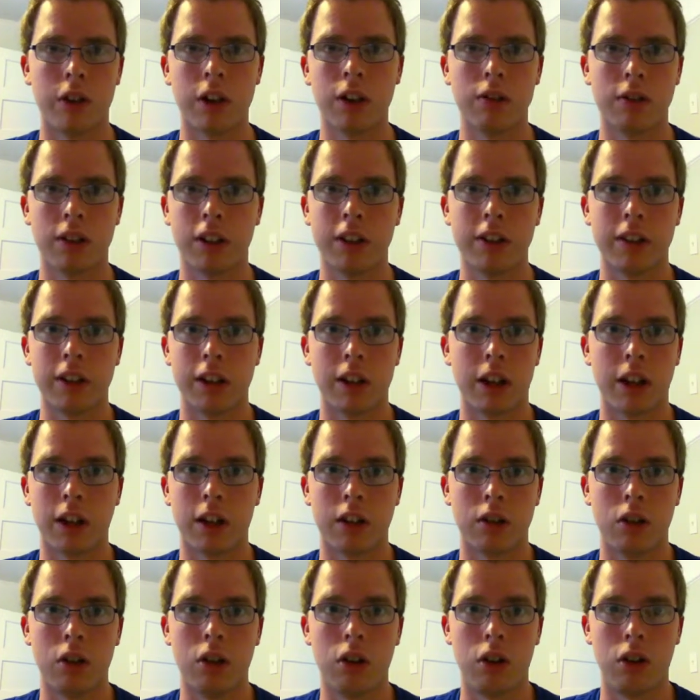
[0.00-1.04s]
I don't hate the guy
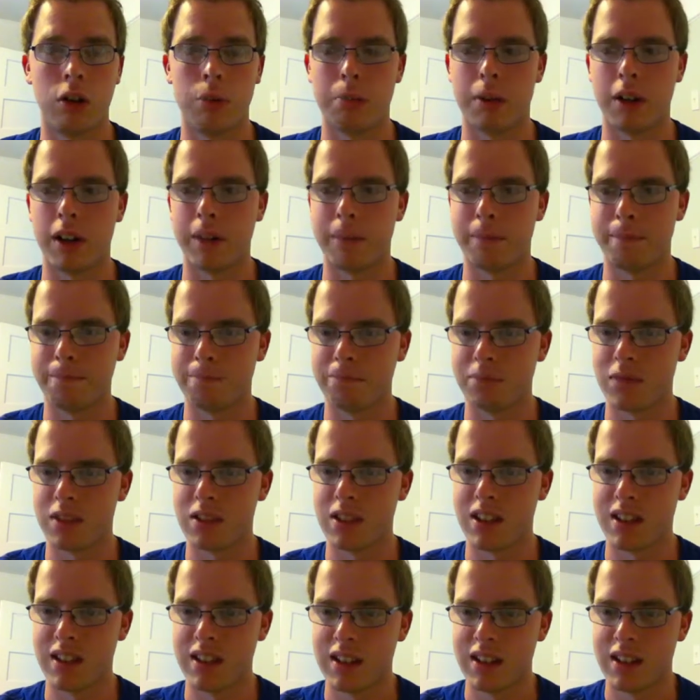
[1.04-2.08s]
at all, but
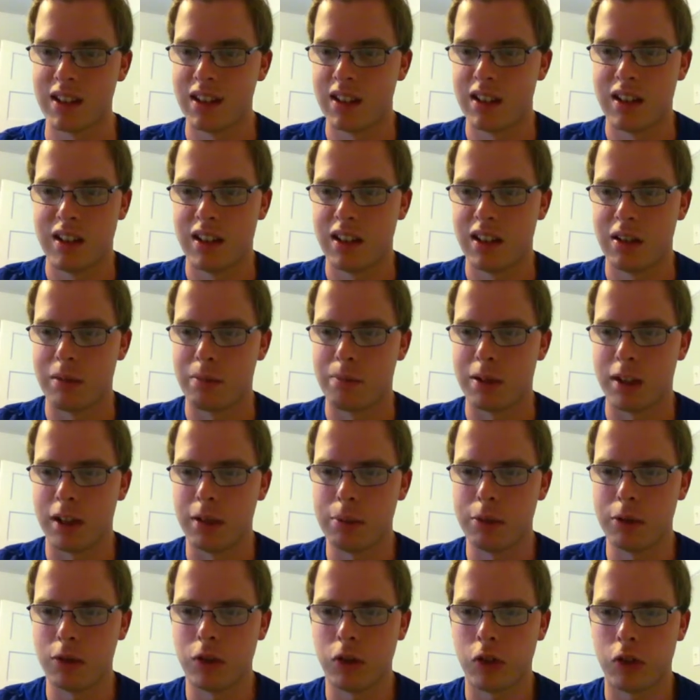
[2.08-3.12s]

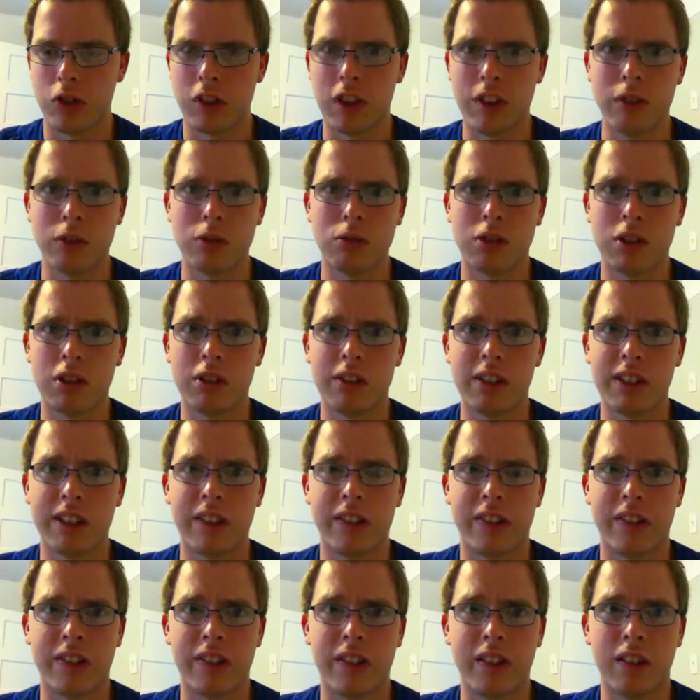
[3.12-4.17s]
people just never really
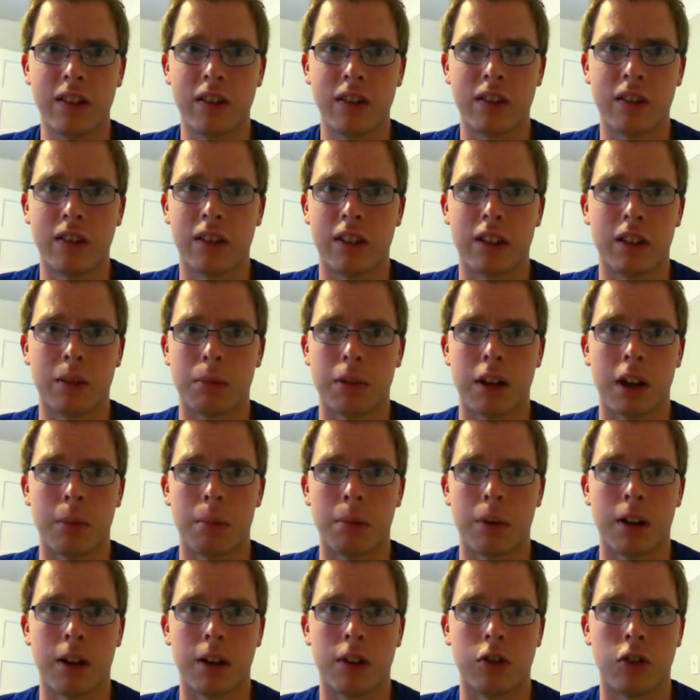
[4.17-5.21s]
considered him
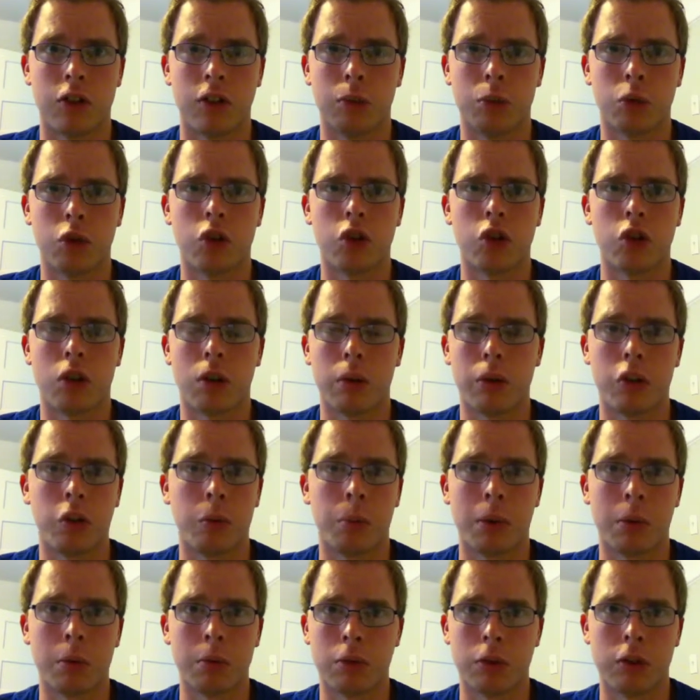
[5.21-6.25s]
that much. He was just always
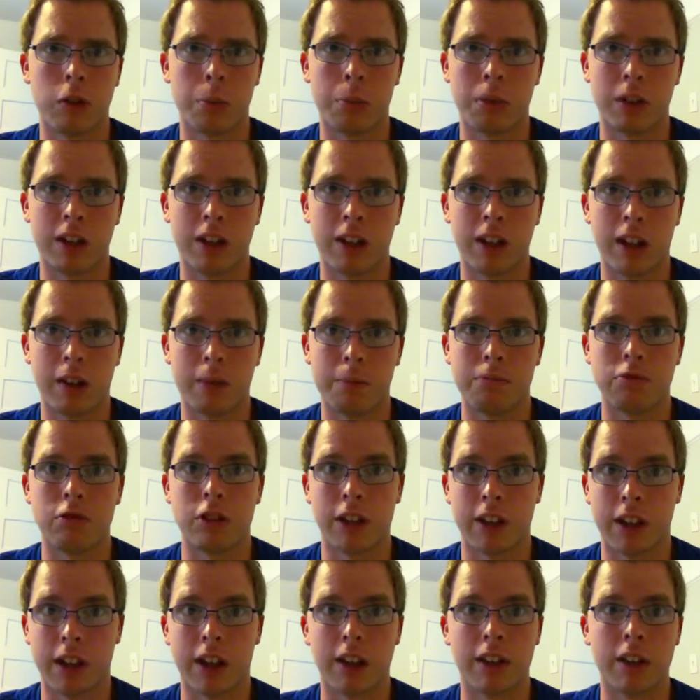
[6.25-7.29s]
a member of the
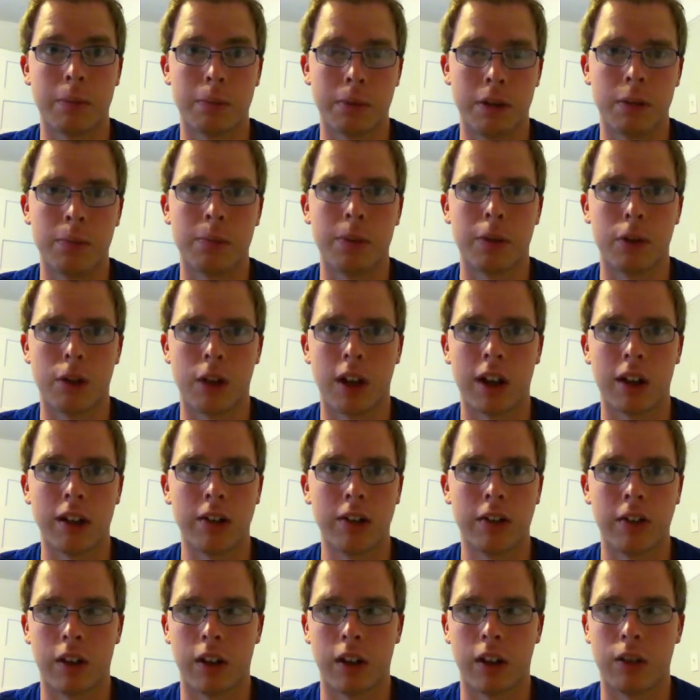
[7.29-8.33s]
brigade that people
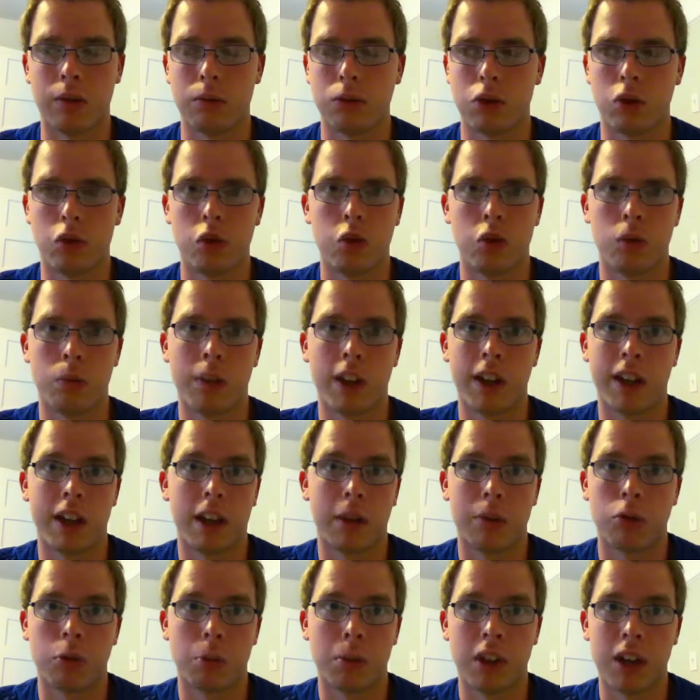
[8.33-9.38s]
liked, and just they
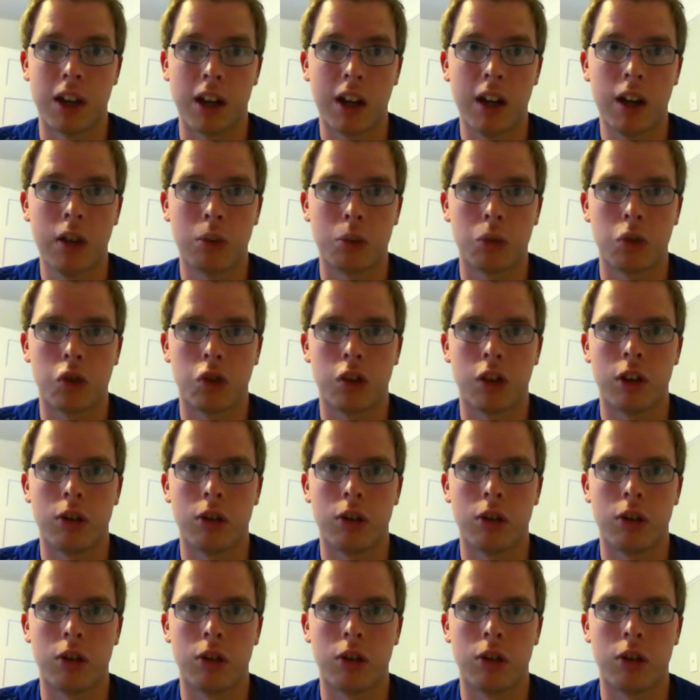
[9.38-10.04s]
kept him in the house.